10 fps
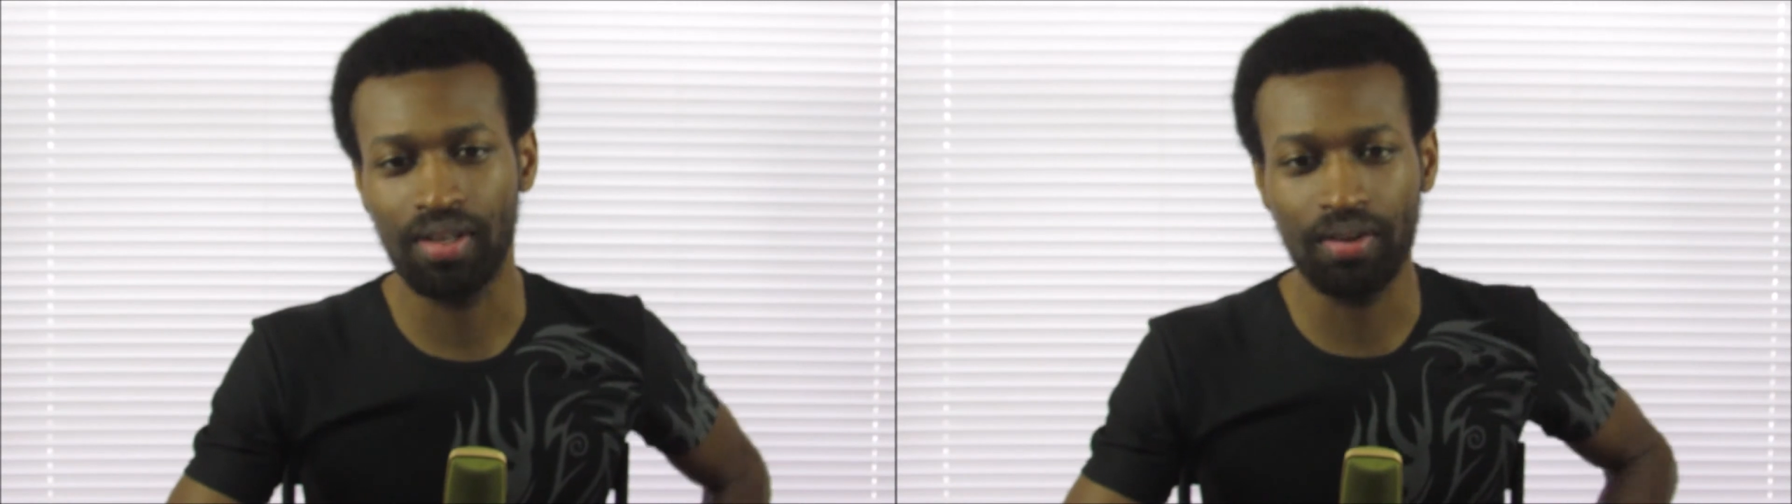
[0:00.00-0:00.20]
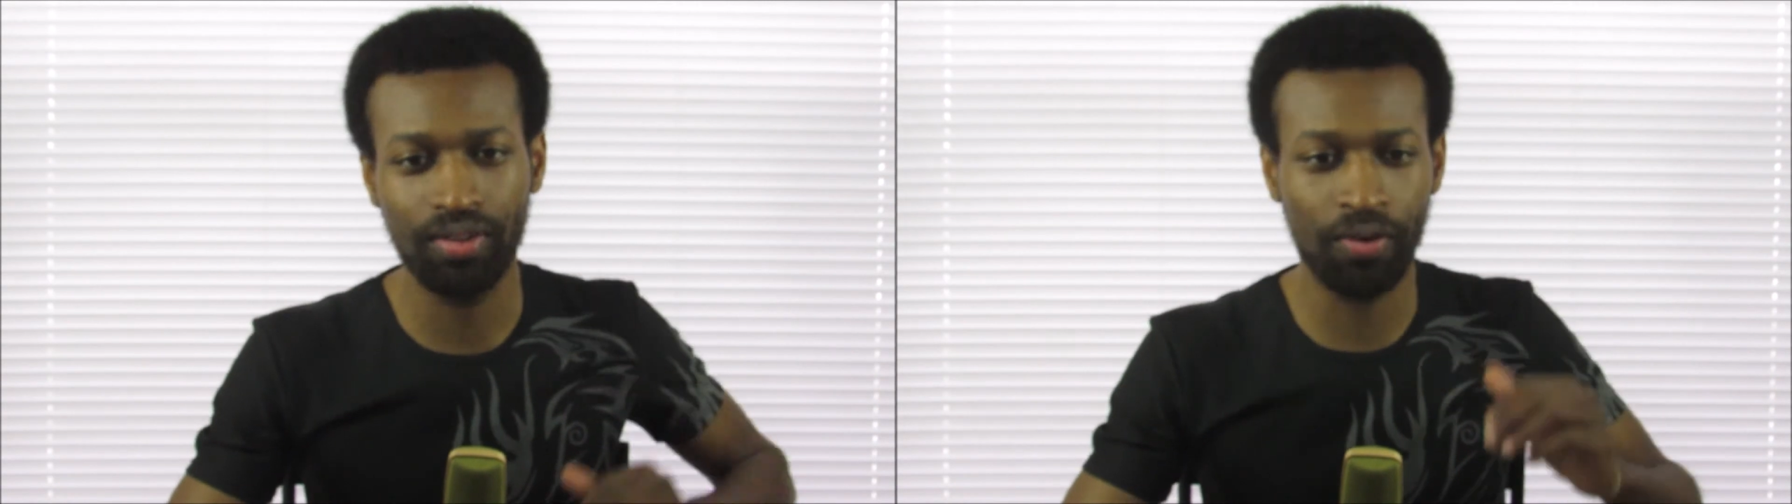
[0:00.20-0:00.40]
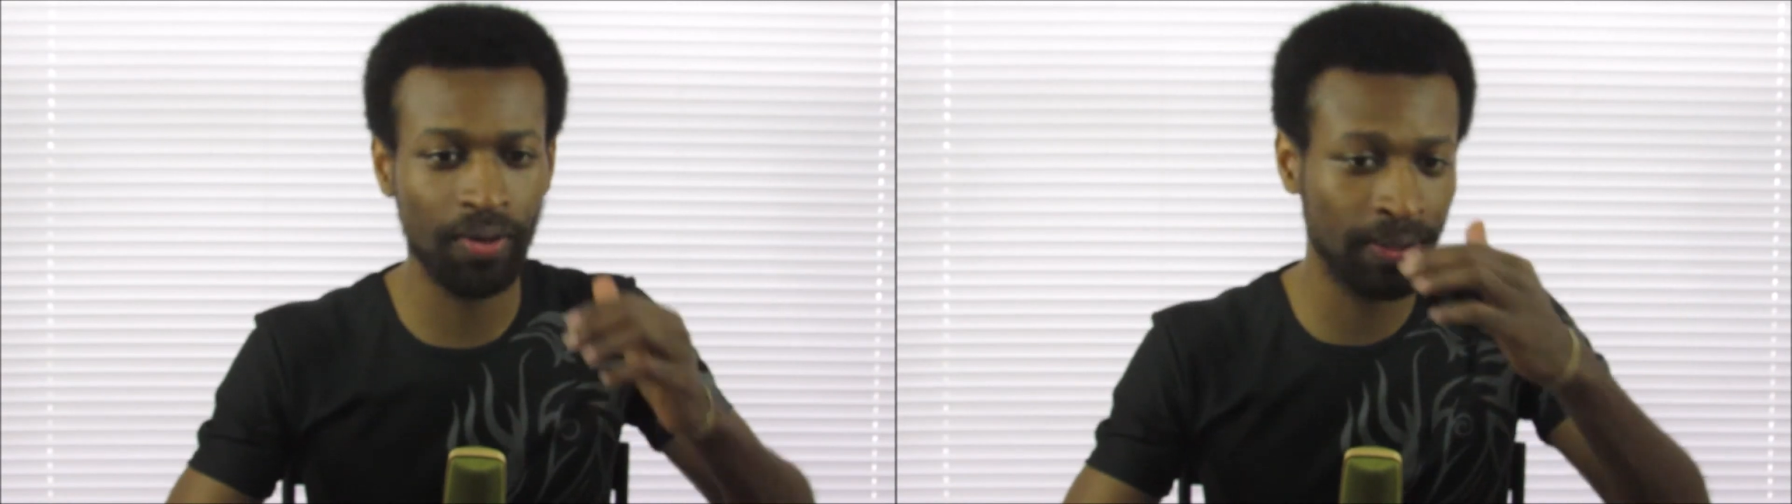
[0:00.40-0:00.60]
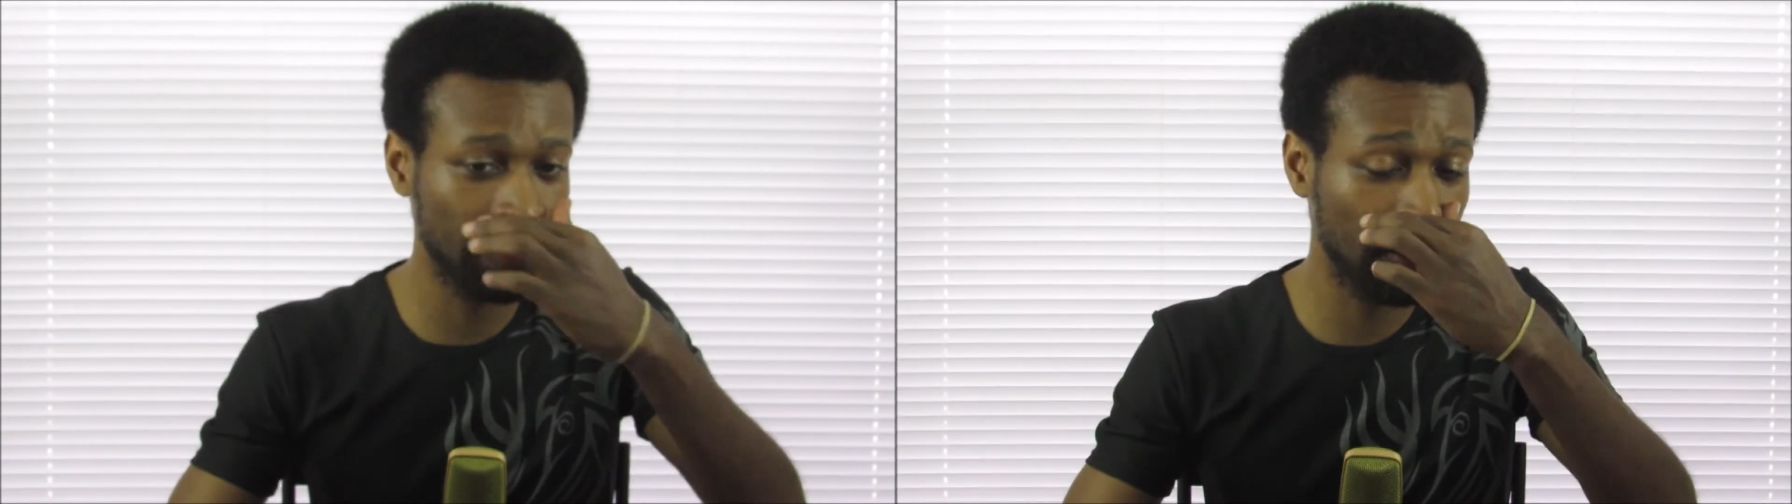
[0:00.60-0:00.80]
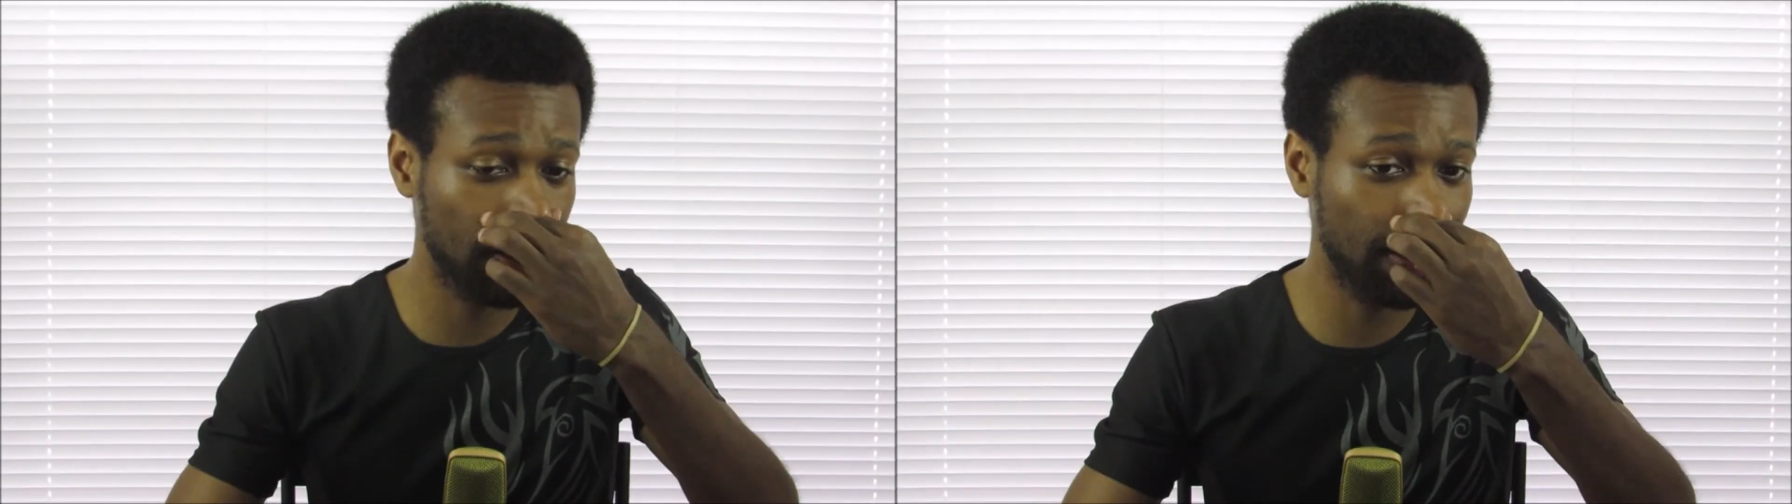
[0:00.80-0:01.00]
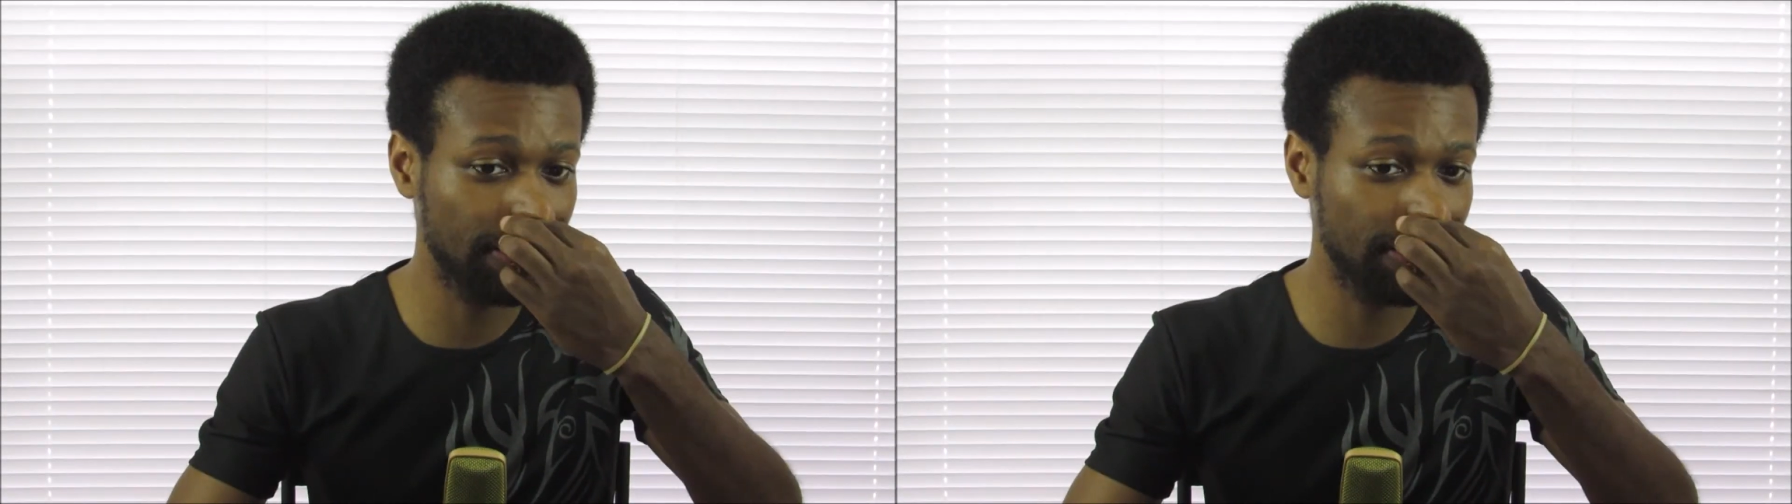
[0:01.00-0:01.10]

you know during the,